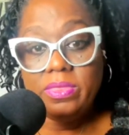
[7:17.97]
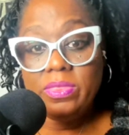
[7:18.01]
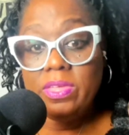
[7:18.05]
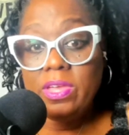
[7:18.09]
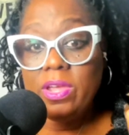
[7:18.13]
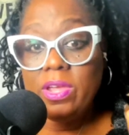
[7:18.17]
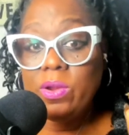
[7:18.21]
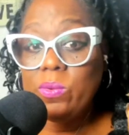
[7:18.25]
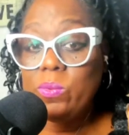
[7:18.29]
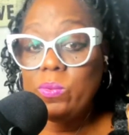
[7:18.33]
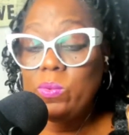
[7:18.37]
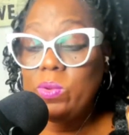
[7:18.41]

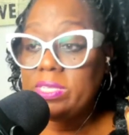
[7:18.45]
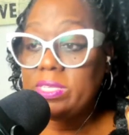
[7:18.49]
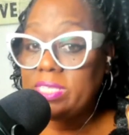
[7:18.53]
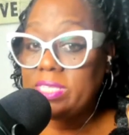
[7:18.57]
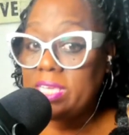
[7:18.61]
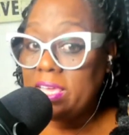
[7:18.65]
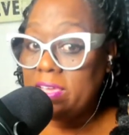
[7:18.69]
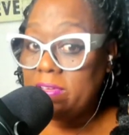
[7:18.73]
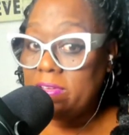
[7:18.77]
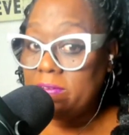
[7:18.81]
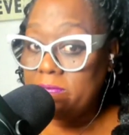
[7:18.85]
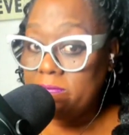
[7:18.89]
there was
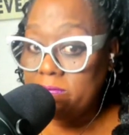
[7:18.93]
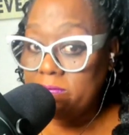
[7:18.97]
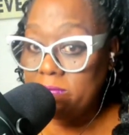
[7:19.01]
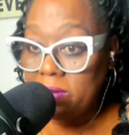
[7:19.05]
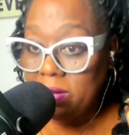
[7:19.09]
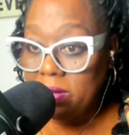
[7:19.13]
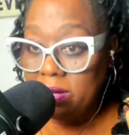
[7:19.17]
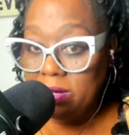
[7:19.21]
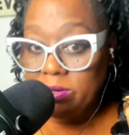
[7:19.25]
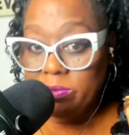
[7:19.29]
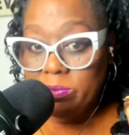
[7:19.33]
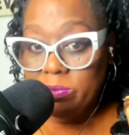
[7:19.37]
a
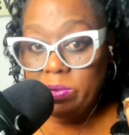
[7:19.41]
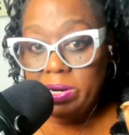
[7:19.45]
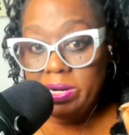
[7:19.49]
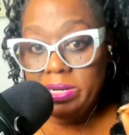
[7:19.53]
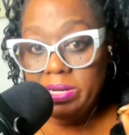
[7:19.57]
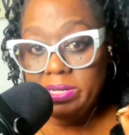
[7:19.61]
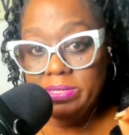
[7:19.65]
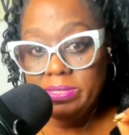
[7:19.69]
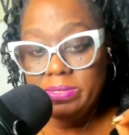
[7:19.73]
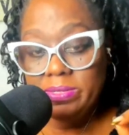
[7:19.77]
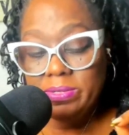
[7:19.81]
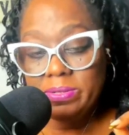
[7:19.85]

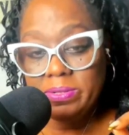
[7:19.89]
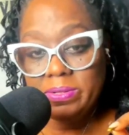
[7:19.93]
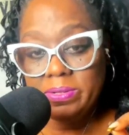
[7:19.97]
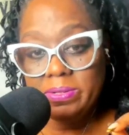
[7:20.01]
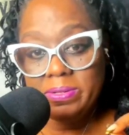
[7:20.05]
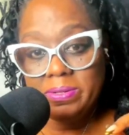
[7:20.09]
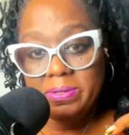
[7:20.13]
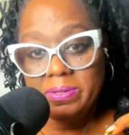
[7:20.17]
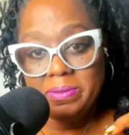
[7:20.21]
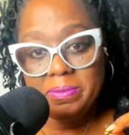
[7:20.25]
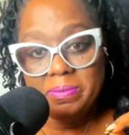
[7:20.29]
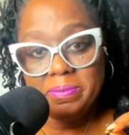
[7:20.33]

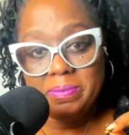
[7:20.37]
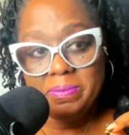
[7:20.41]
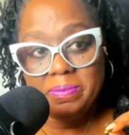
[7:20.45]
fundraiser.